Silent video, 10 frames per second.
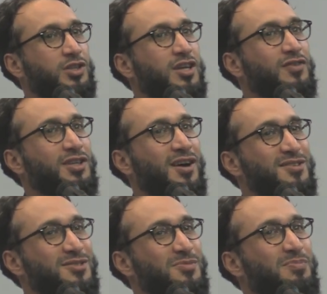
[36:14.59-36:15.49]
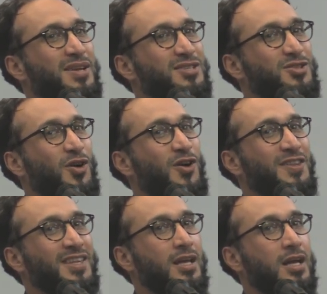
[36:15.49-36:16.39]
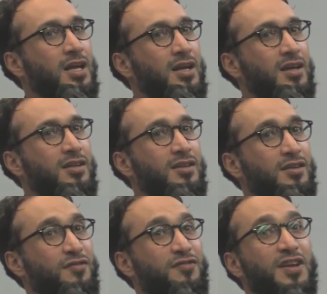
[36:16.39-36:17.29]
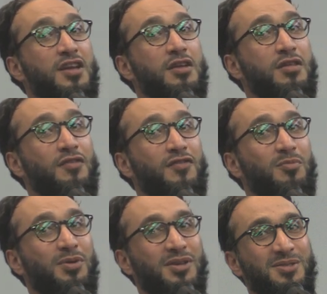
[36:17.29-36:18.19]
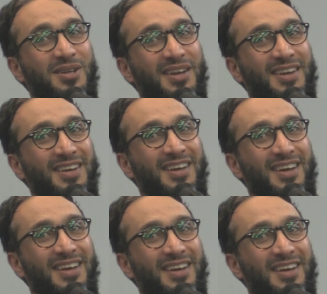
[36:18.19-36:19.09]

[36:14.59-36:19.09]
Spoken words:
they would give an answer based on the faith of the person.